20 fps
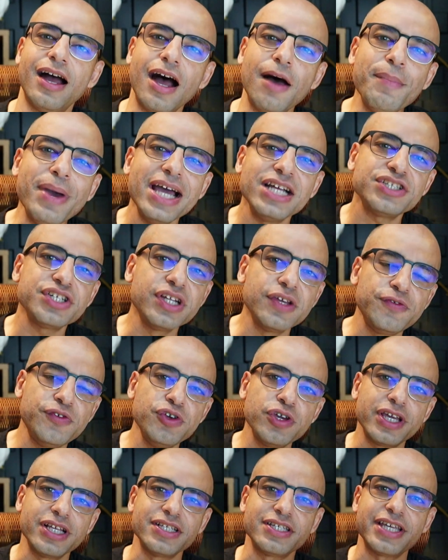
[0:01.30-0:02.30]
Imagine if
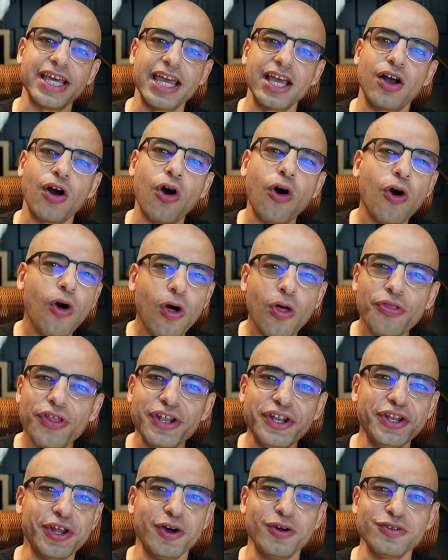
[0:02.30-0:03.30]
you can take all
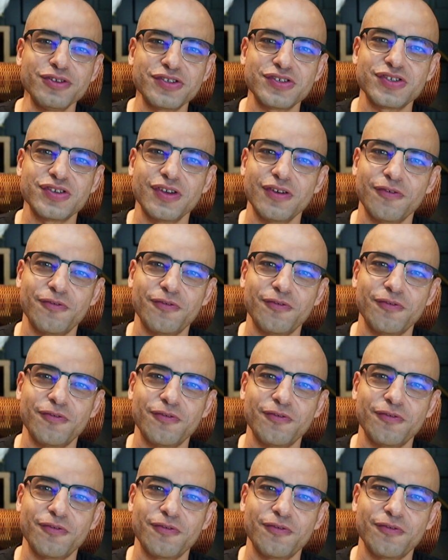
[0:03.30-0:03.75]
the notes